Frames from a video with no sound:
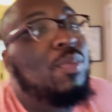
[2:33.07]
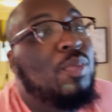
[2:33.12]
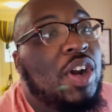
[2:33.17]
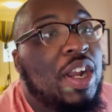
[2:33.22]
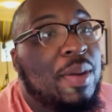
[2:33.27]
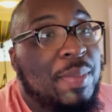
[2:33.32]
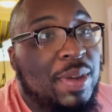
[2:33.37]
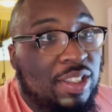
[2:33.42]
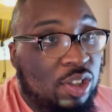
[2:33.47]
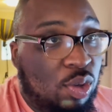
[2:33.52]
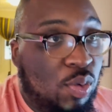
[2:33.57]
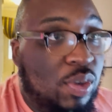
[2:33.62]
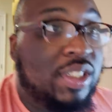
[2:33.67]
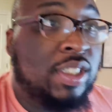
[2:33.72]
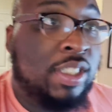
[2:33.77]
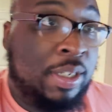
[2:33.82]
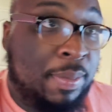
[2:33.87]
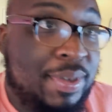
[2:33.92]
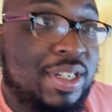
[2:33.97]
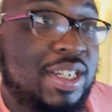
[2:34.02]
bring me to a
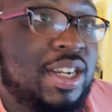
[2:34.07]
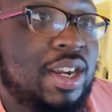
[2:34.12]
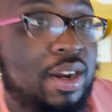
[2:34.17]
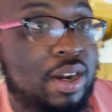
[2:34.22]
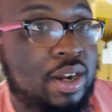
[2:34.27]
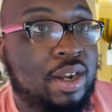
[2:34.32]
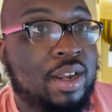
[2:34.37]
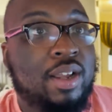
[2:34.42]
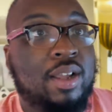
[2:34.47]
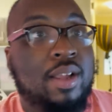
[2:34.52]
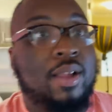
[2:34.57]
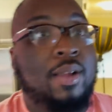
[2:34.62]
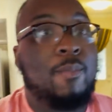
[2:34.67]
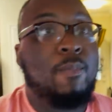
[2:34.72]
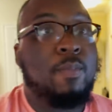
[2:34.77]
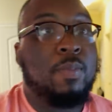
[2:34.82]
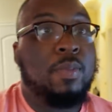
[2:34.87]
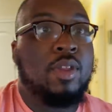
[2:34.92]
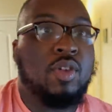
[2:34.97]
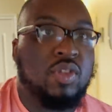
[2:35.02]
cemetery.
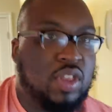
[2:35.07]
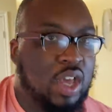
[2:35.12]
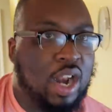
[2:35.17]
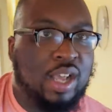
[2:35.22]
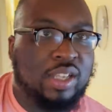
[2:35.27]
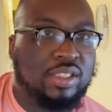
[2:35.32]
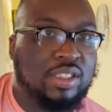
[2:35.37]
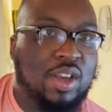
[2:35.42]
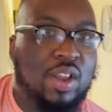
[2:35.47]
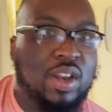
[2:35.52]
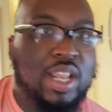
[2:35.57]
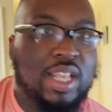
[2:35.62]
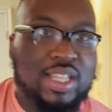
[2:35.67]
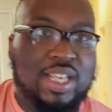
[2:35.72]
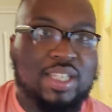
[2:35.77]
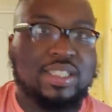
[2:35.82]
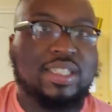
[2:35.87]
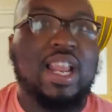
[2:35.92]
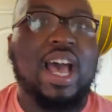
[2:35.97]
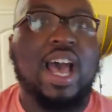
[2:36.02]
You thought I was gonna let
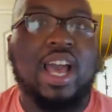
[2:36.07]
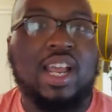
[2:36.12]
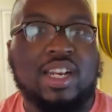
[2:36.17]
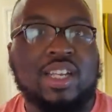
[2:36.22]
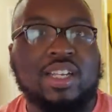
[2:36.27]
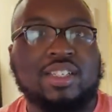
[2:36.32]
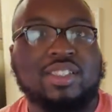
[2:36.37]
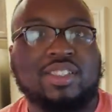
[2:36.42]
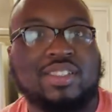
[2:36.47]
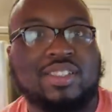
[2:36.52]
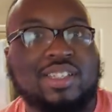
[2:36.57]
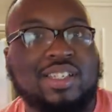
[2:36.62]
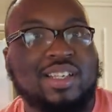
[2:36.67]
that slide, didn't you?